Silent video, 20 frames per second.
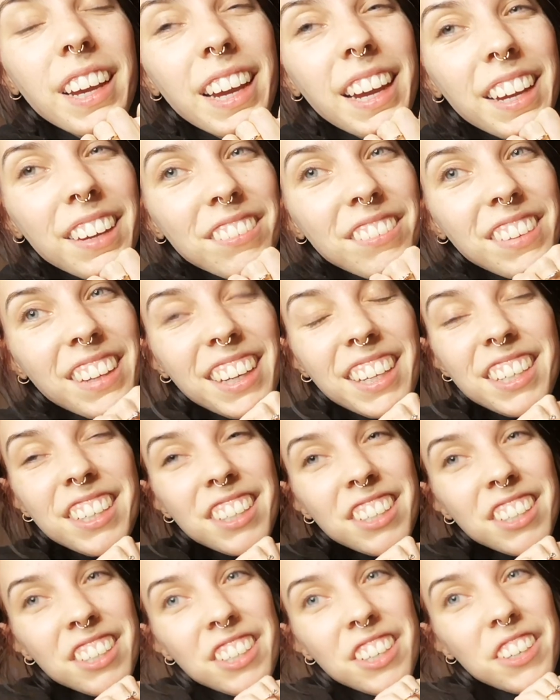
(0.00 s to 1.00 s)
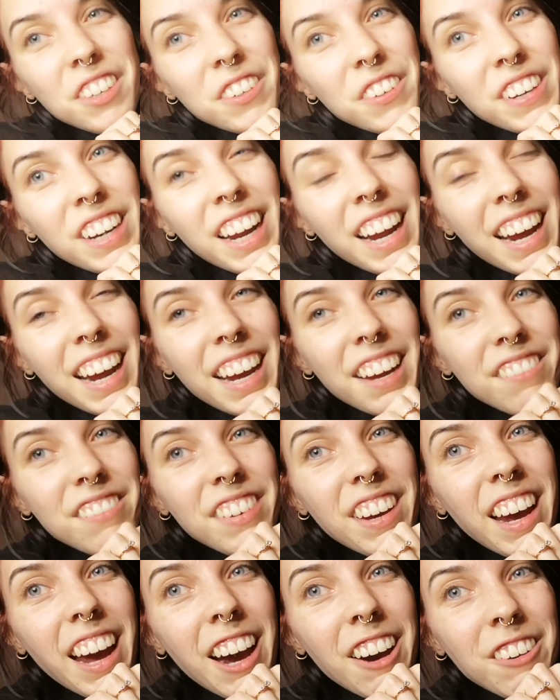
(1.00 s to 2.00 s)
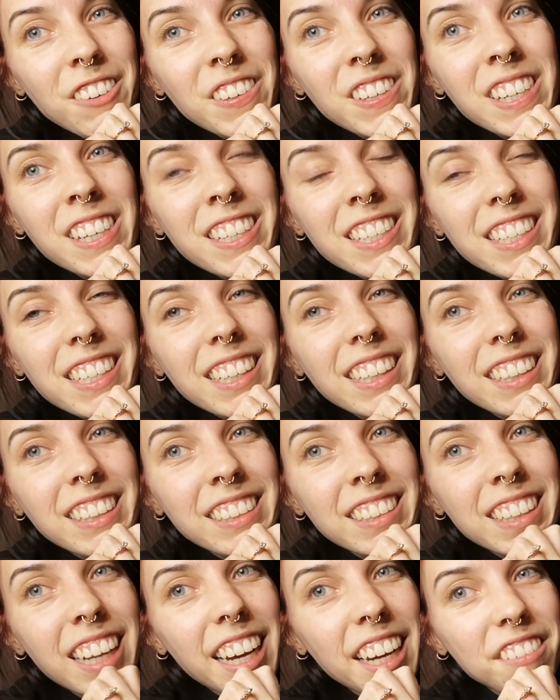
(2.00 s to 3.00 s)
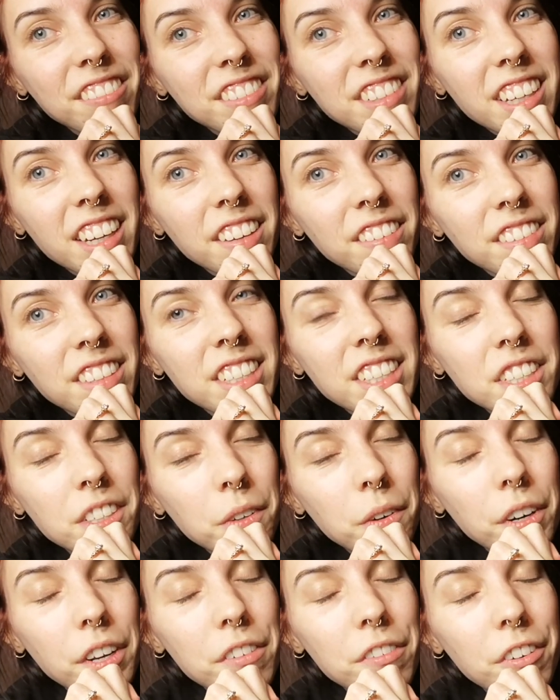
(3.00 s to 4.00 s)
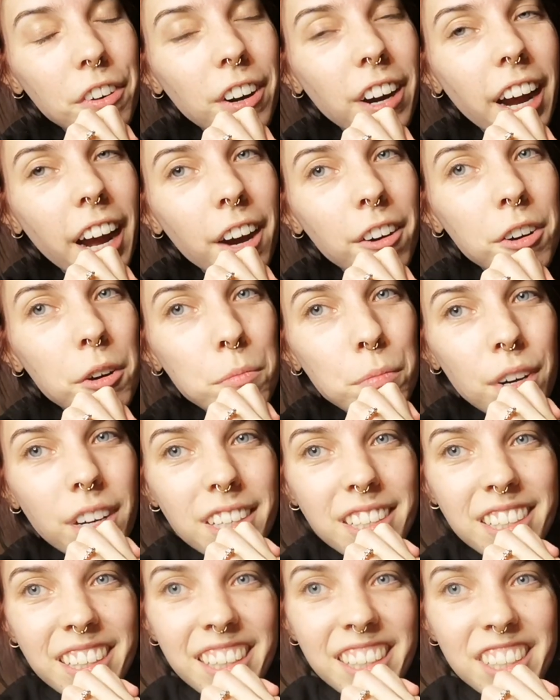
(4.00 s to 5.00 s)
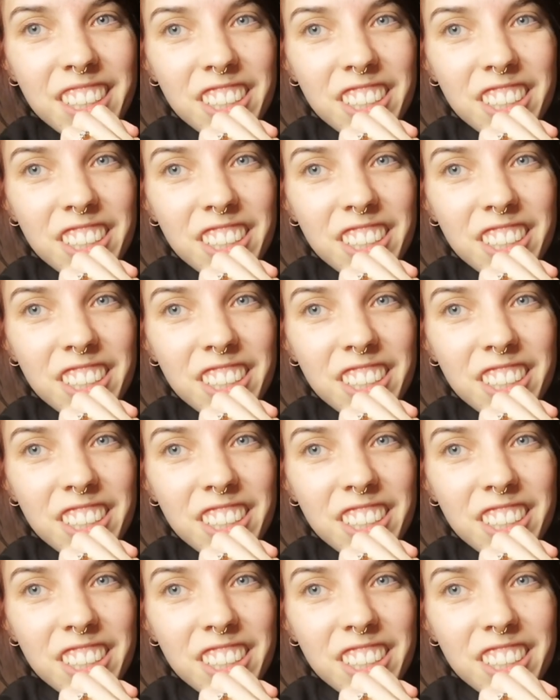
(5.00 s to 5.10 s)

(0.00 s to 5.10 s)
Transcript: I have like 2.5 hours left of this 24-hour bracelet